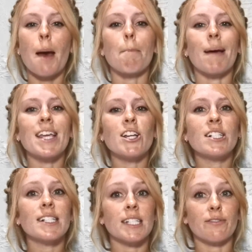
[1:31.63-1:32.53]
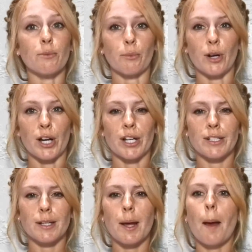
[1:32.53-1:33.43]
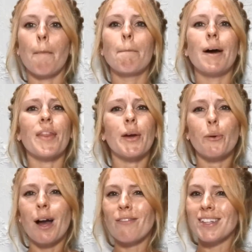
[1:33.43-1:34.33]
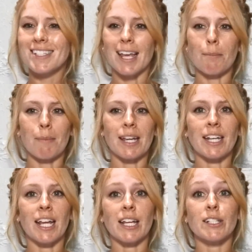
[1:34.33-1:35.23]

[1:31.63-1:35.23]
may use a different word, but they all have the same meaning.